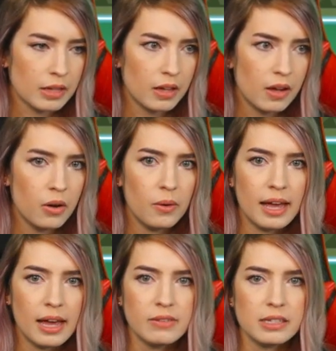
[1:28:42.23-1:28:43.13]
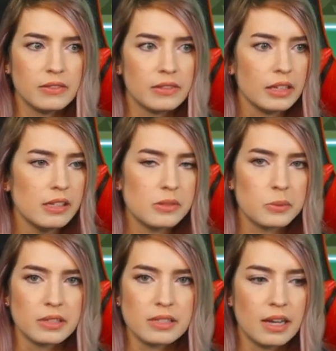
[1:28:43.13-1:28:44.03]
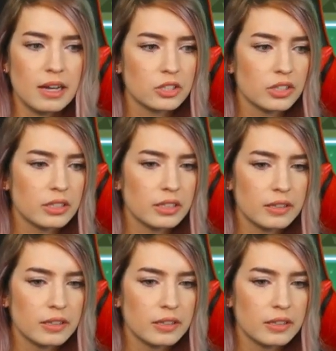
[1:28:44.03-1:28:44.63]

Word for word: Oh, I haven't done these ones, actually.